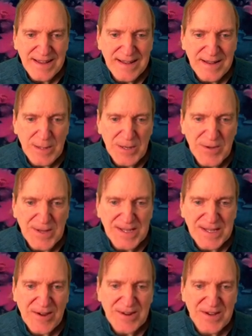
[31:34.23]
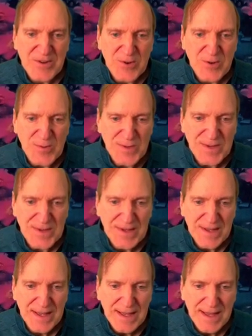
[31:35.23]
clear these out in groups
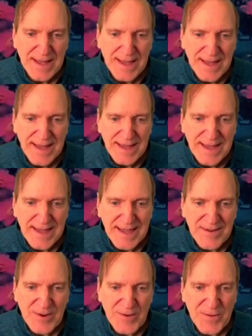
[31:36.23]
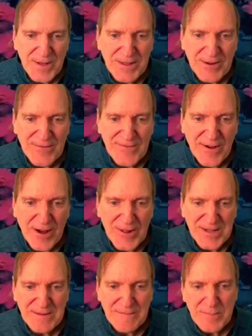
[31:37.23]
and hopefully they'll fall
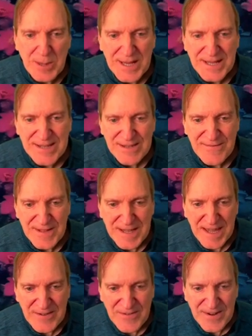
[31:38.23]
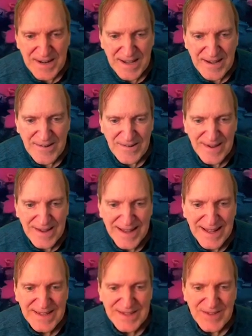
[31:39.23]
into place if you take one out.
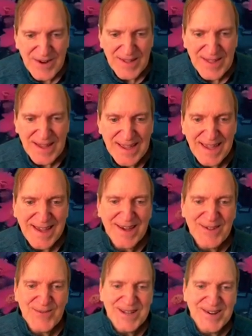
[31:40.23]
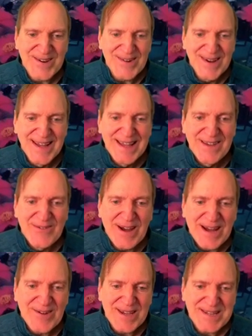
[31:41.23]
Try that. Yeah, there we go.
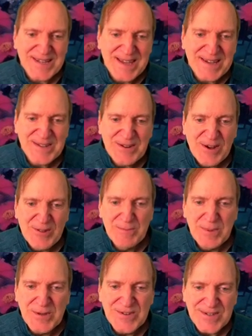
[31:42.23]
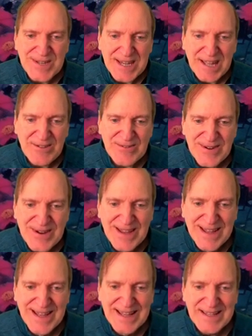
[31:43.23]
Wow, that connected all the blues together.
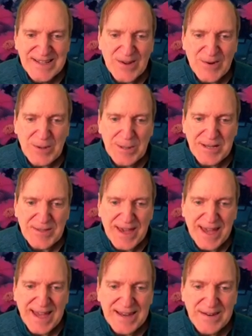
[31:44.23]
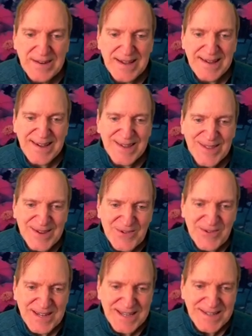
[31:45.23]
I'll click that. Ah, the
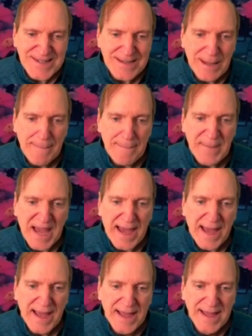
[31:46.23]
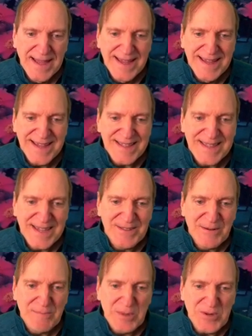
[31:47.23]
greens. Pa. And then
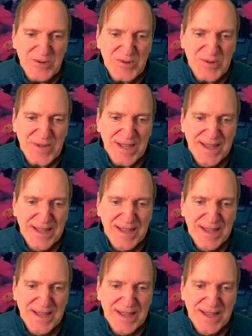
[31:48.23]
the blues.